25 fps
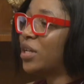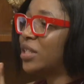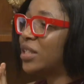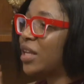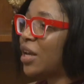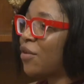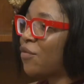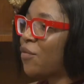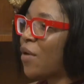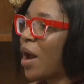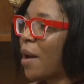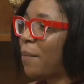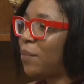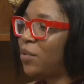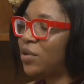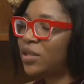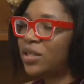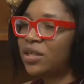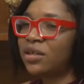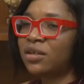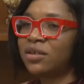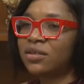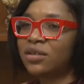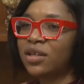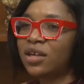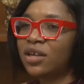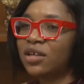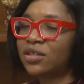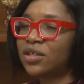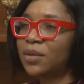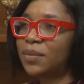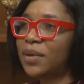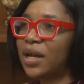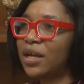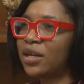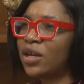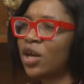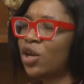they say rap, you see, you think it's
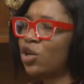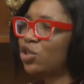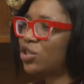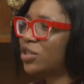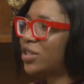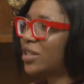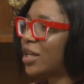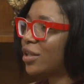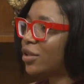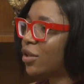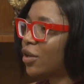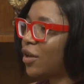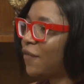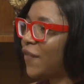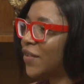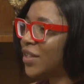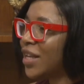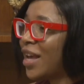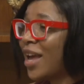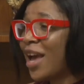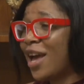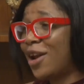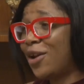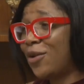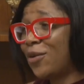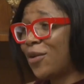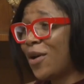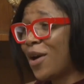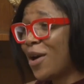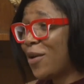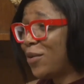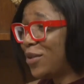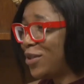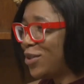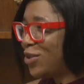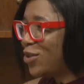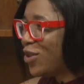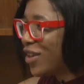something like you just start talking first. Hello,
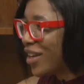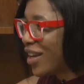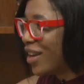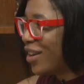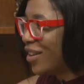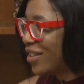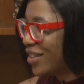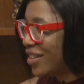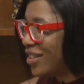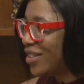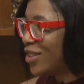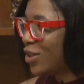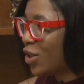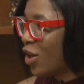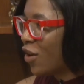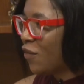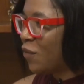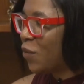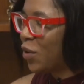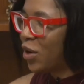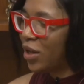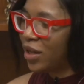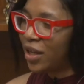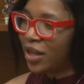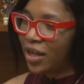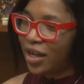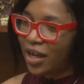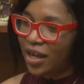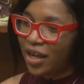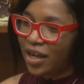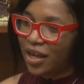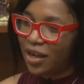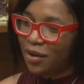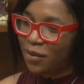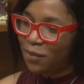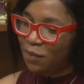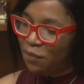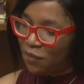you know, kind of uh -huh. stuff. But
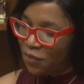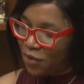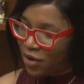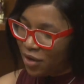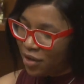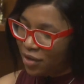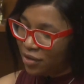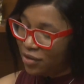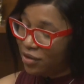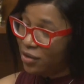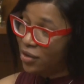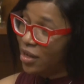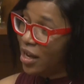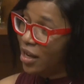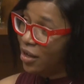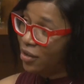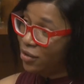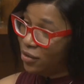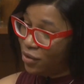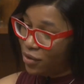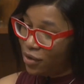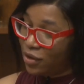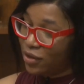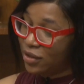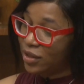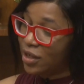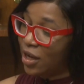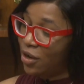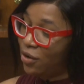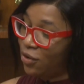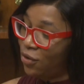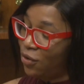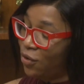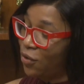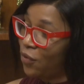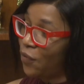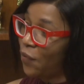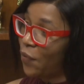he brought it to like to us, like, you
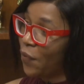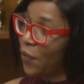know,